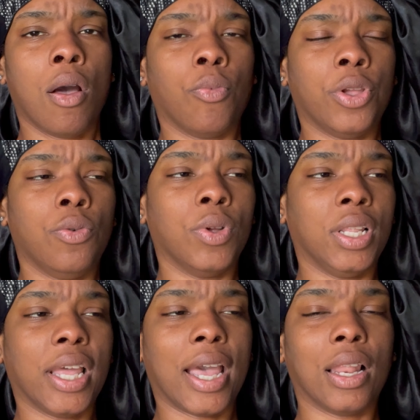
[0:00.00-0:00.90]
when you really
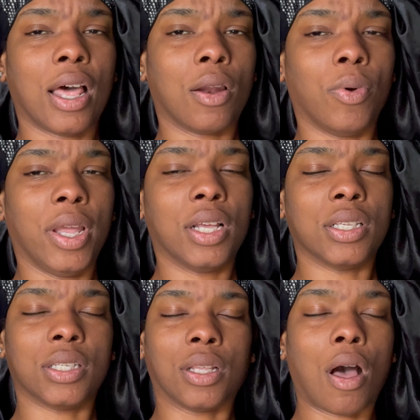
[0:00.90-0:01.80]
gain a lot of weight because
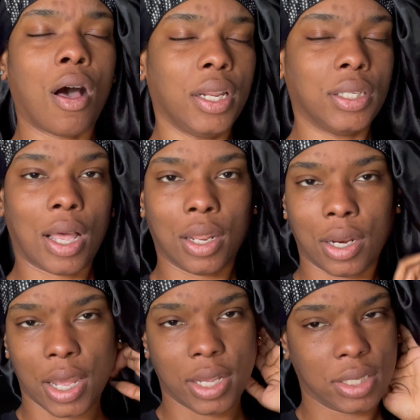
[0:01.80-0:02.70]
it's all these
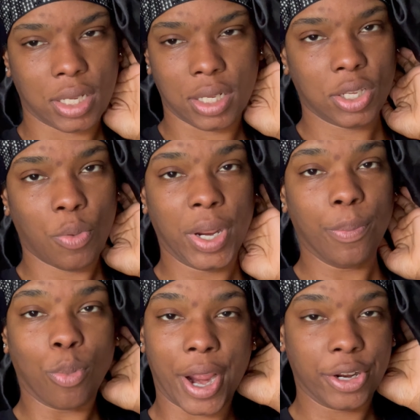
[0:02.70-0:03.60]
holidays and so many
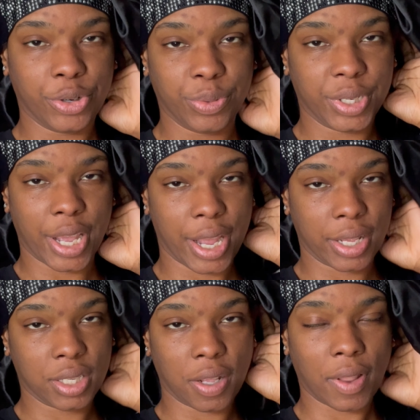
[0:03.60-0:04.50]
breaks you take and
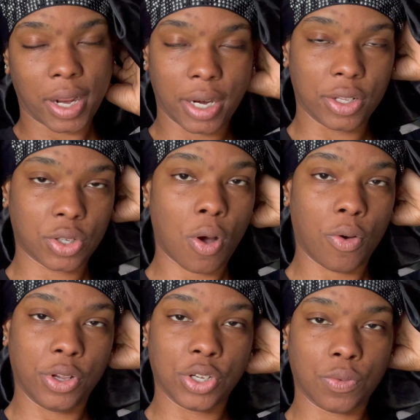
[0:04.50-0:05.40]
stuff like that. And it's
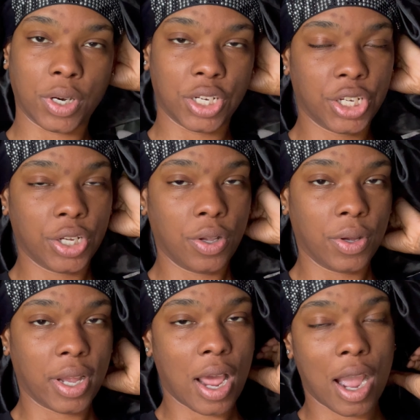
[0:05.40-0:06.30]
cold, you just want to chill
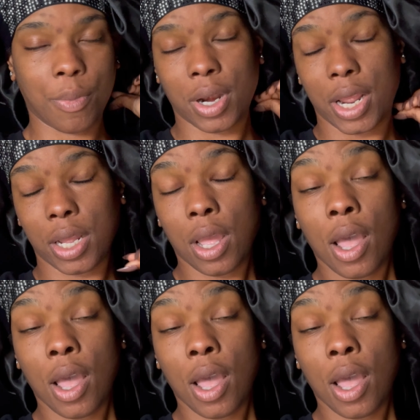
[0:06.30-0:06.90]
and hibernate.